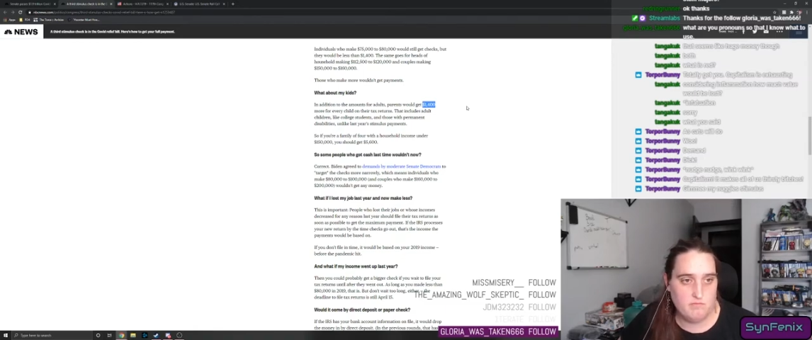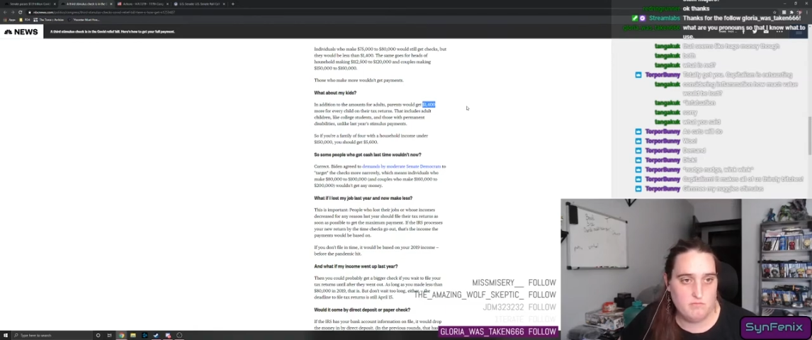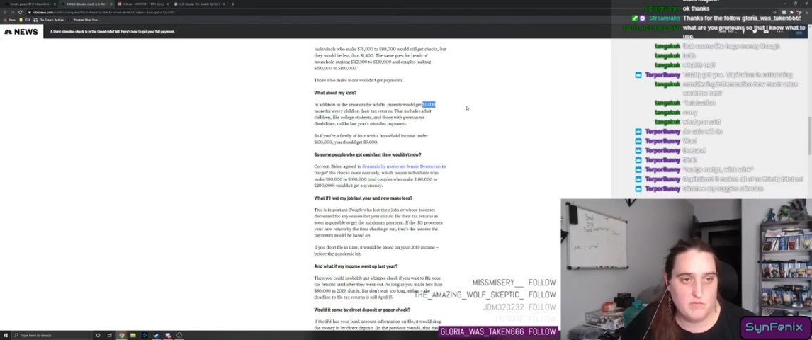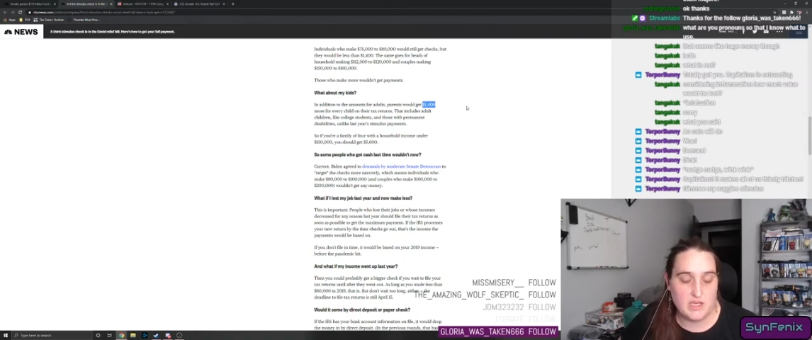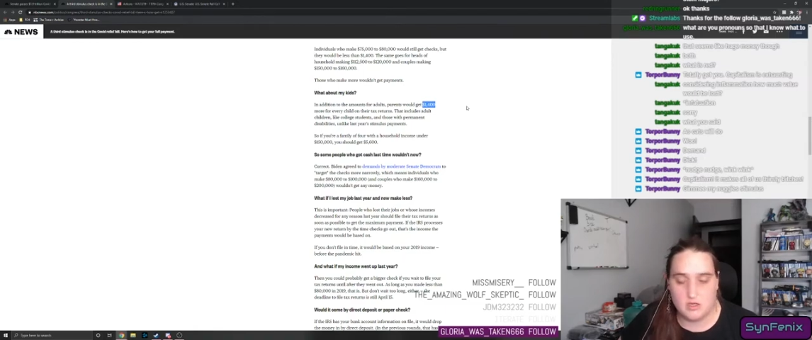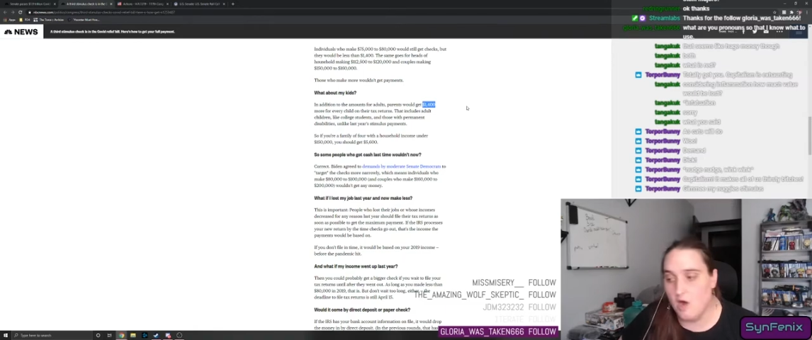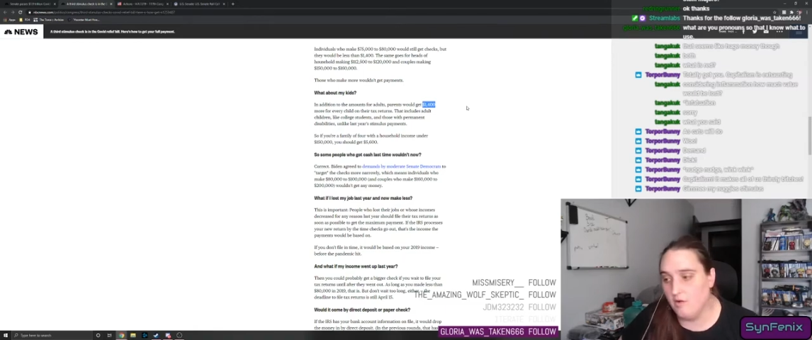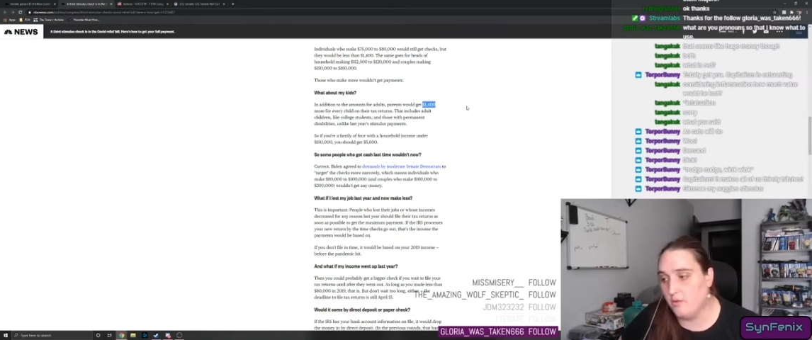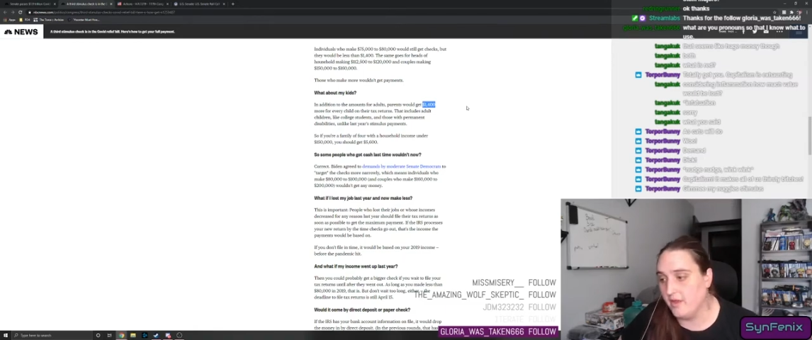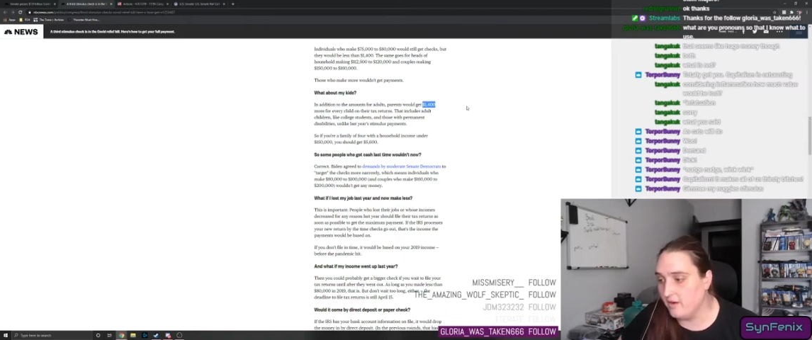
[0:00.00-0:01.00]
like
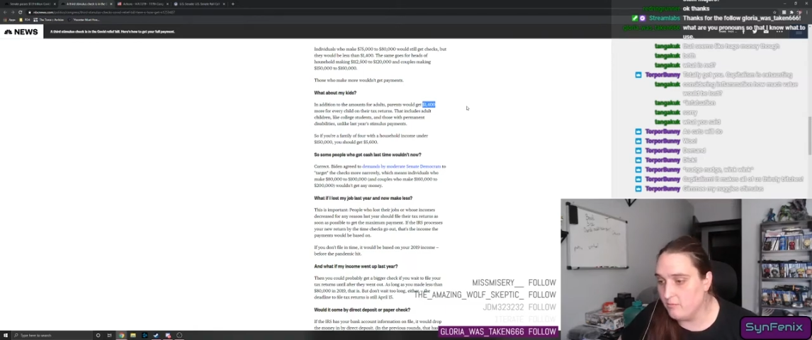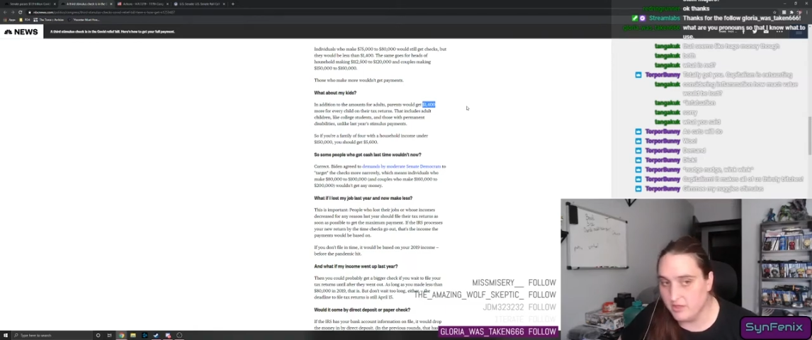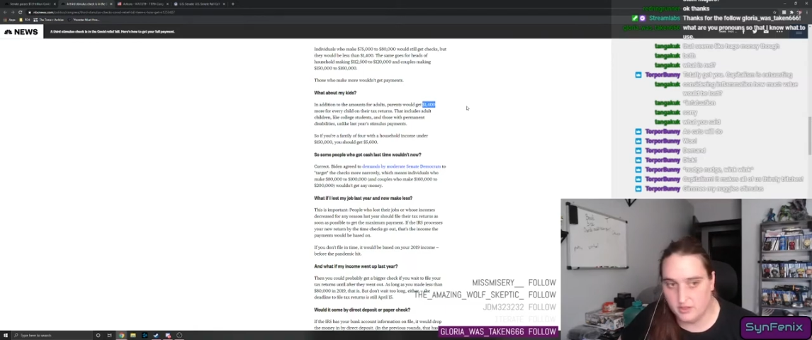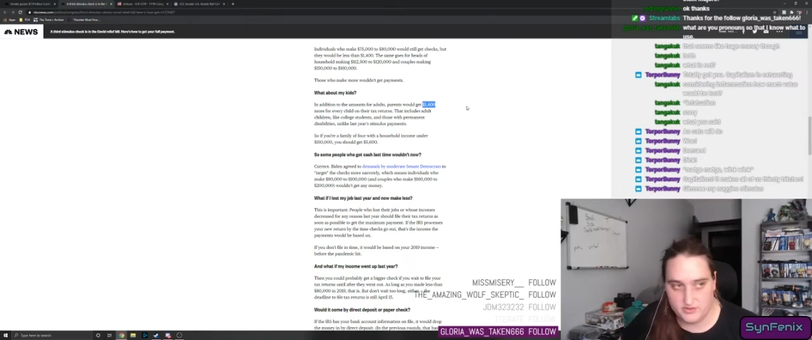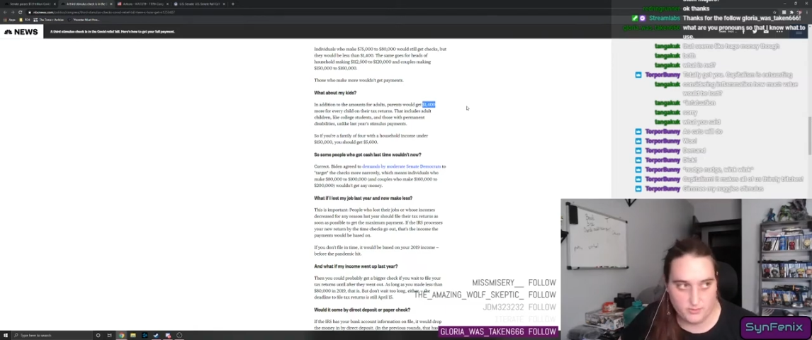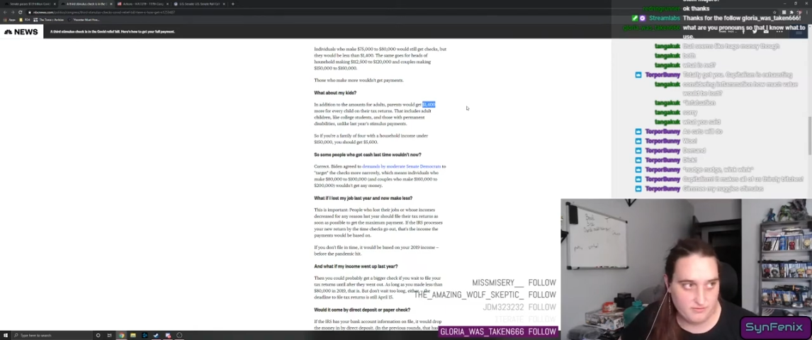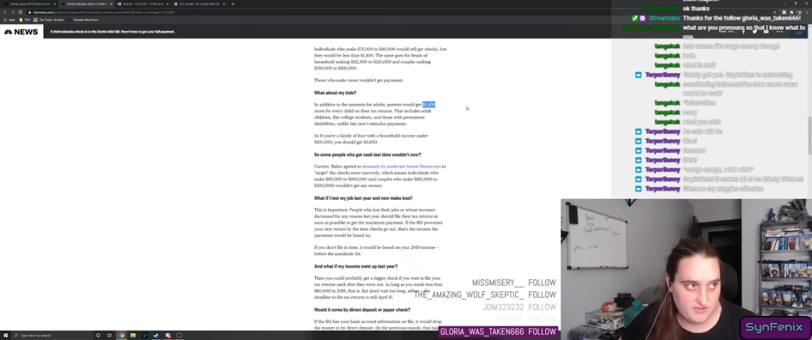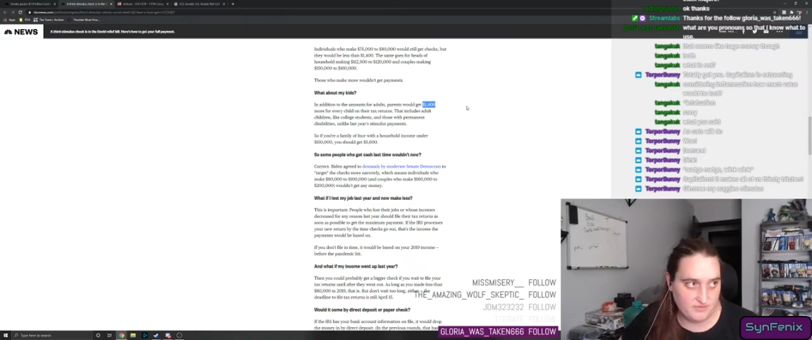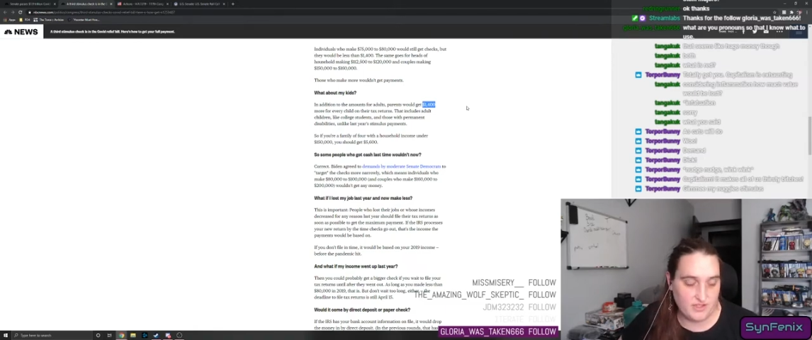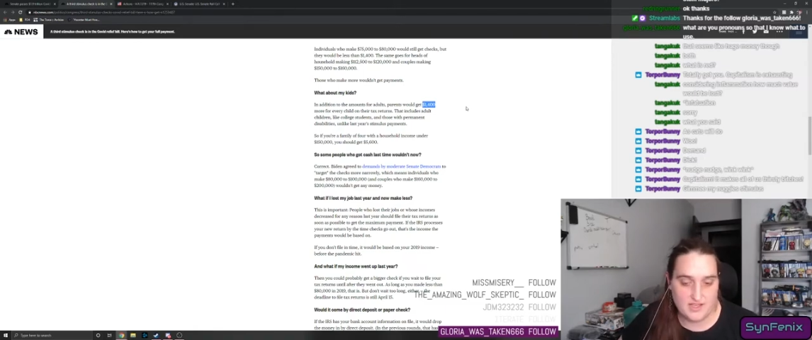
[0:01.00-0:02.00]
COVID-related bills with
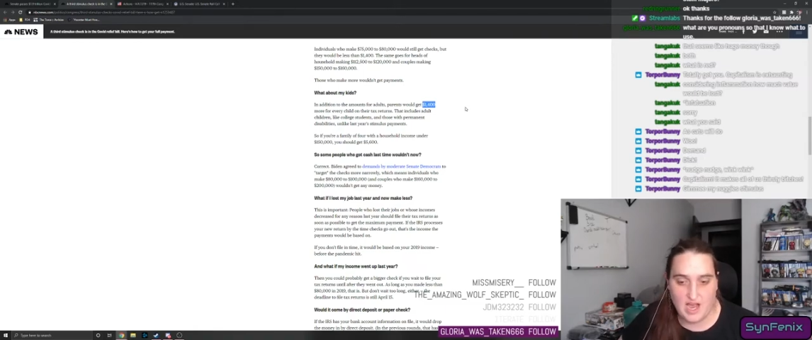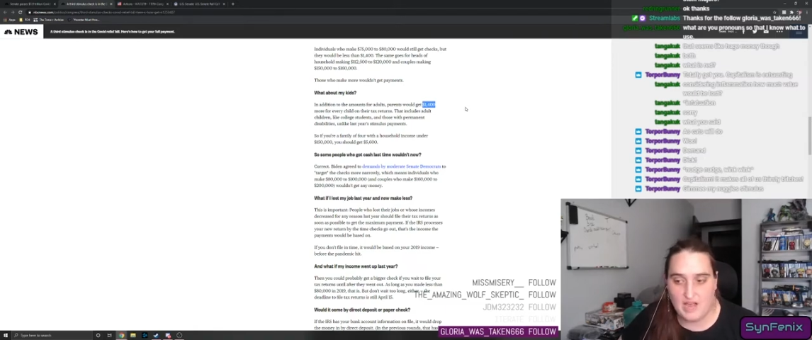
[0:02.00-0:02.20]
stuff like that.